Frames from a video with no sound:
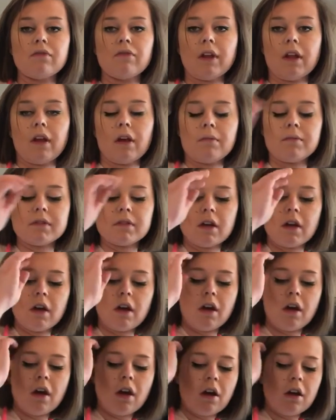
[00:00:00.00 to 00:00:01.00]
Phillips
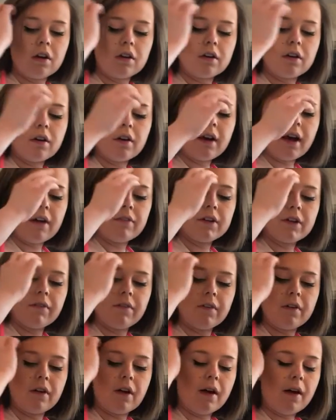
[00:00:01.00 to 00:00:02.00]

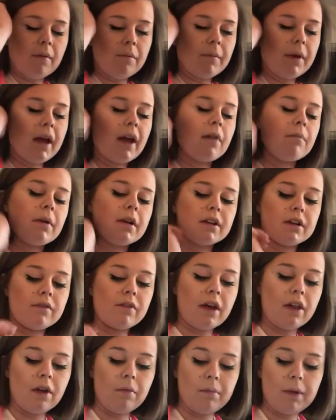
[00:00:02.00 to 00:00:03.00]
may have been
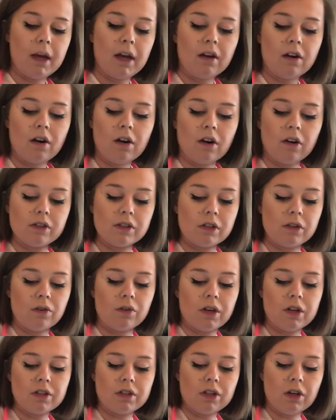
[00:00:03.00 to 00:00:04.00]
developing are
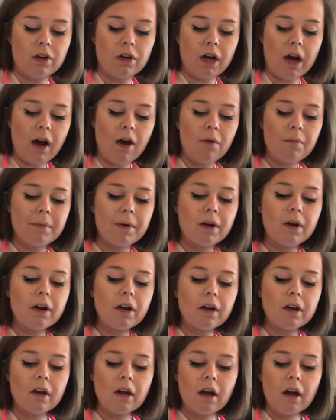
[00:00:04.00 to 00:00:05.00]
increased urine
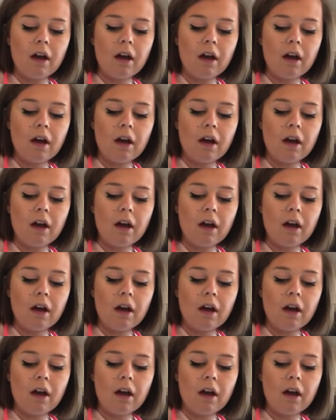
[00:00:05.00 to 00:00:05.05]
output,